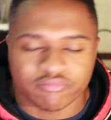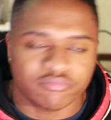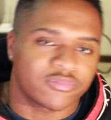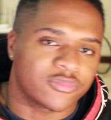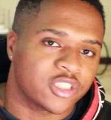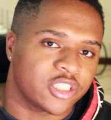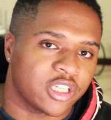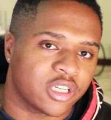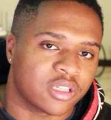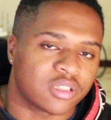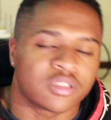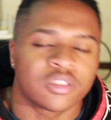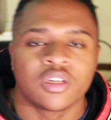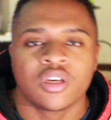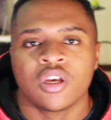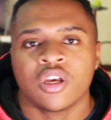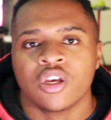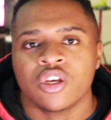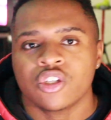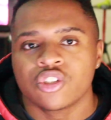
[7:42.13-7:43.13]
Yeah,
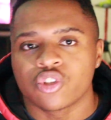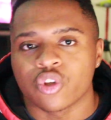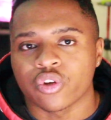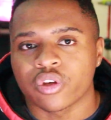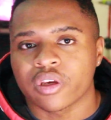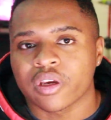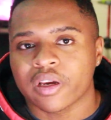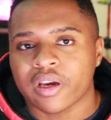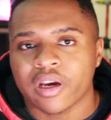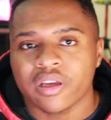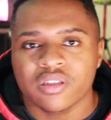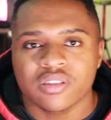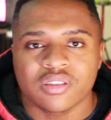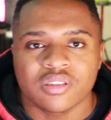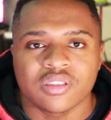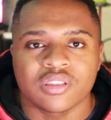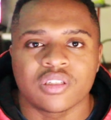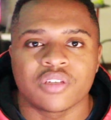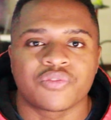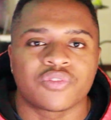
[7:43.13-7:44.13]
so you can kind of
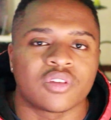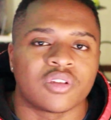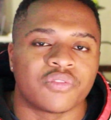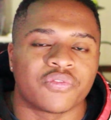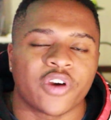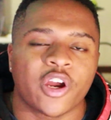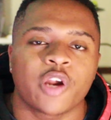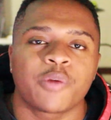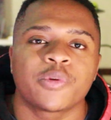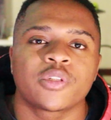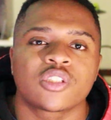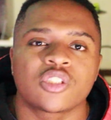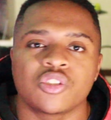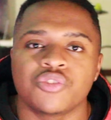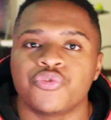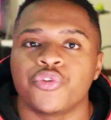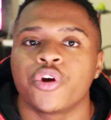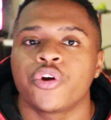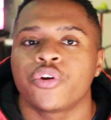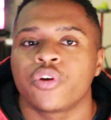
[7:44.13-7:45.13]
see if the environment is
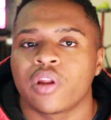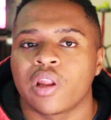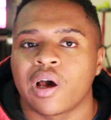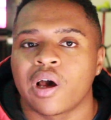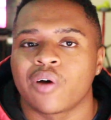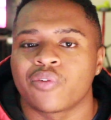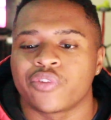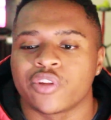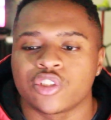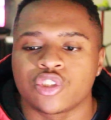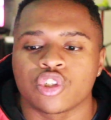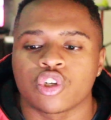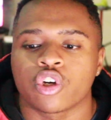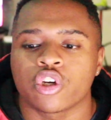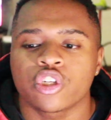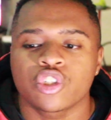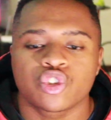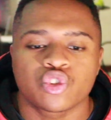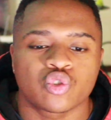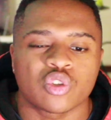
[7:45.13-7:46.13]
very loud that you're going to
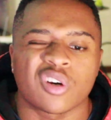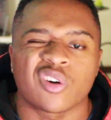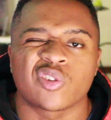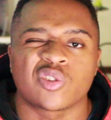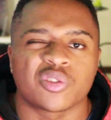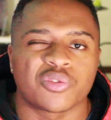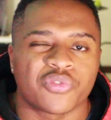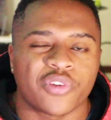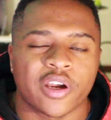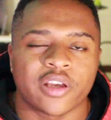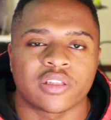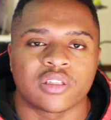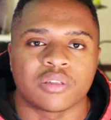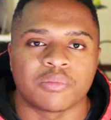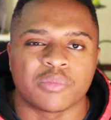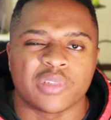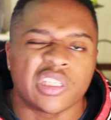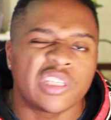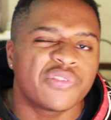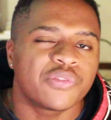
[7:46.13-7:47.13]
struggle to find
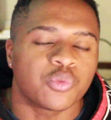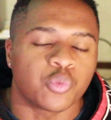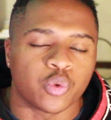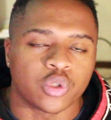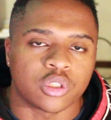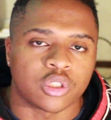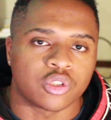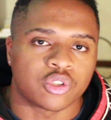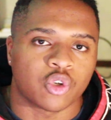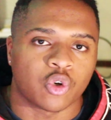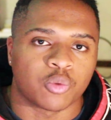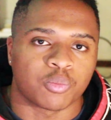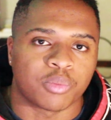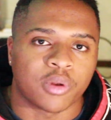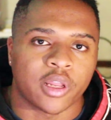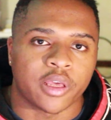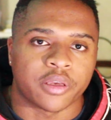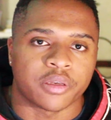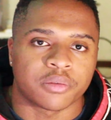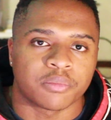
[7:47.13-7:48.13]
them even with the tone
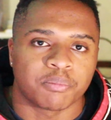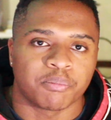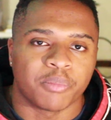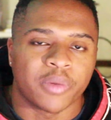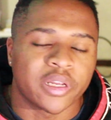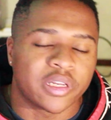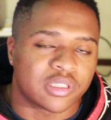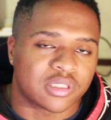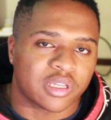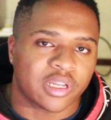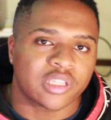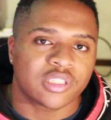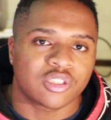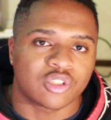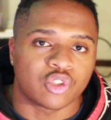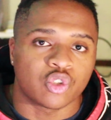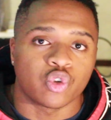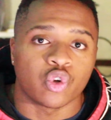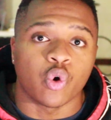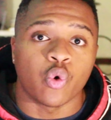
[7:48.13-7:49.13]
playing. But it's nice
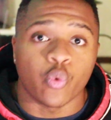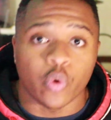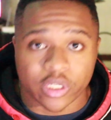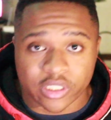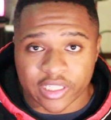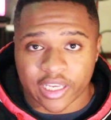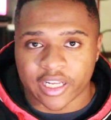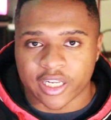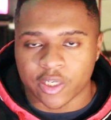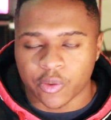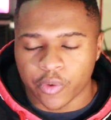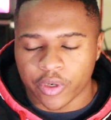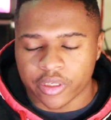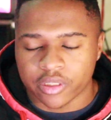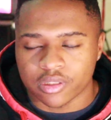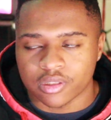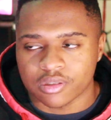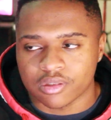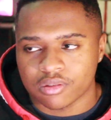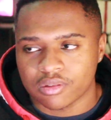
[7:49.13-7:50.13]
to know exactly where it
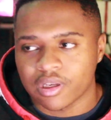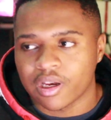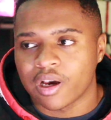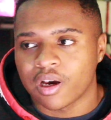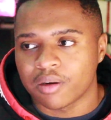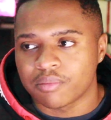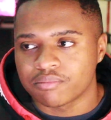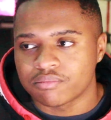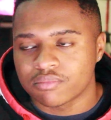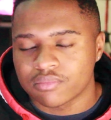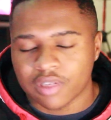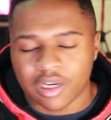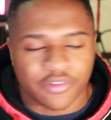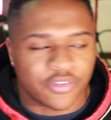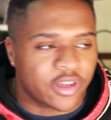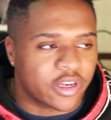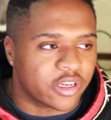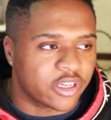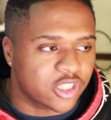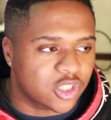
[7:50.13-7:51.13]
is. I've
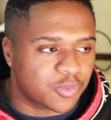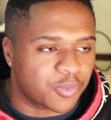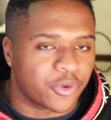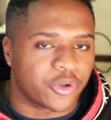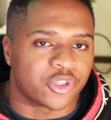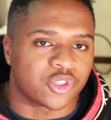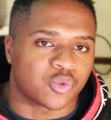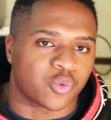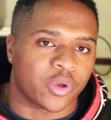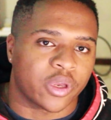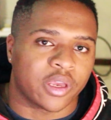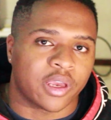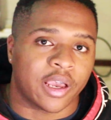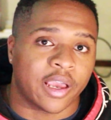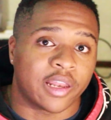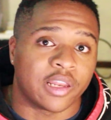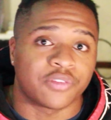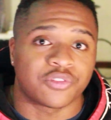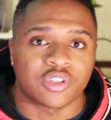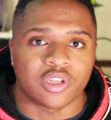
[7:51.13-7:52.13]
had an experience where I
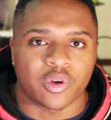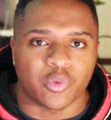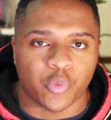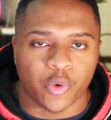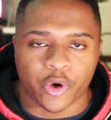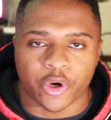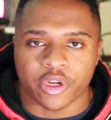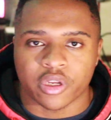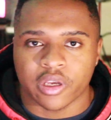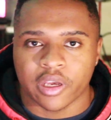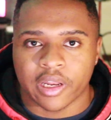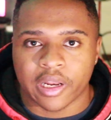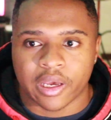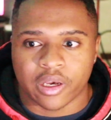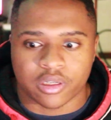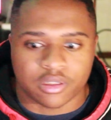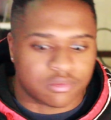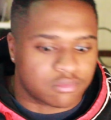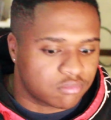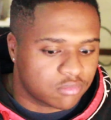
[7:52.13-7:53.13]
left it at work and I
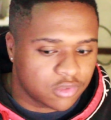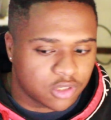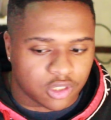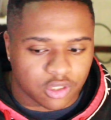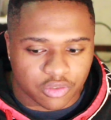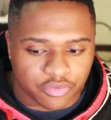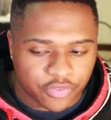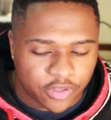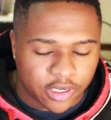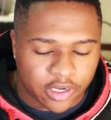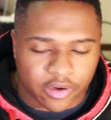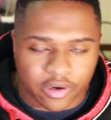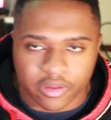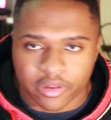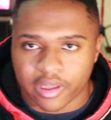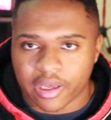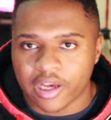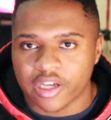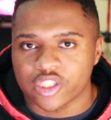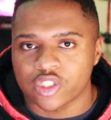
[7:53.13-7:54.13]
couldn't find it around the
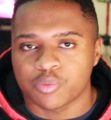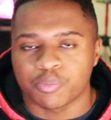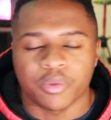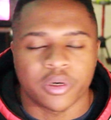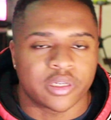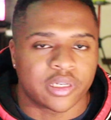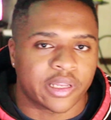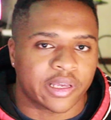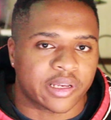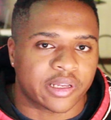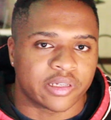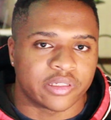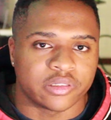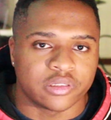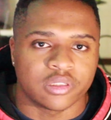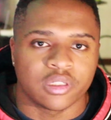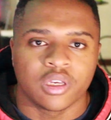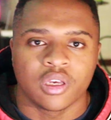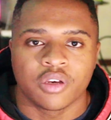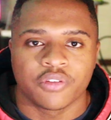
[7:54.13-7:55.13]
house, but
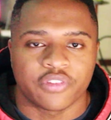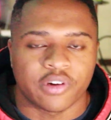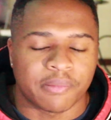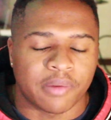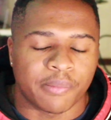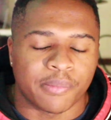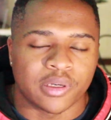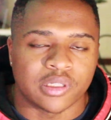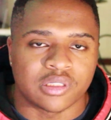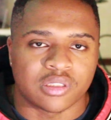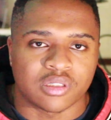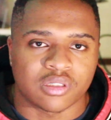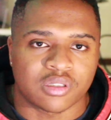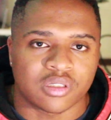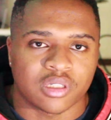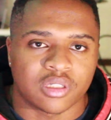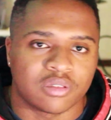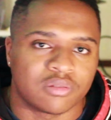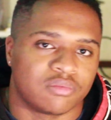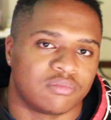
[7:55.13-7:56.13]
luckily Find My Buds just
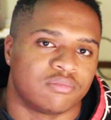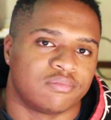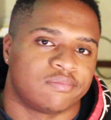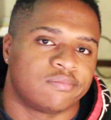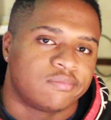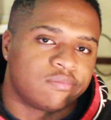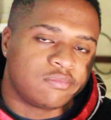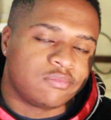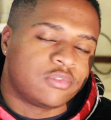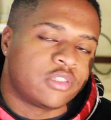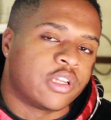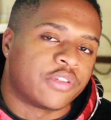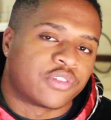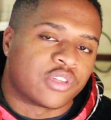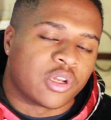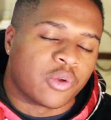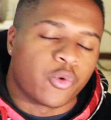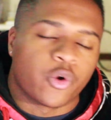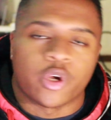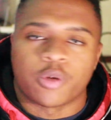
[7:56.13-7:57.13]
said, "You left it
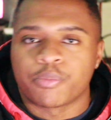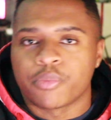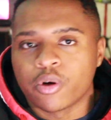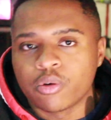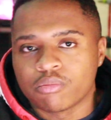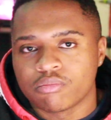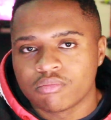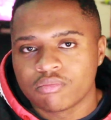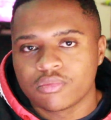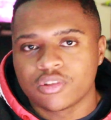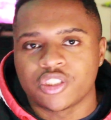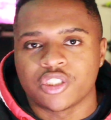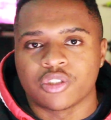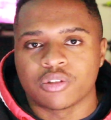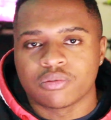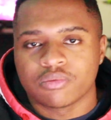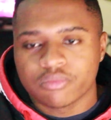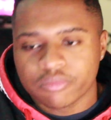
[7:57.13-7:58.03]
at work, bro, chill."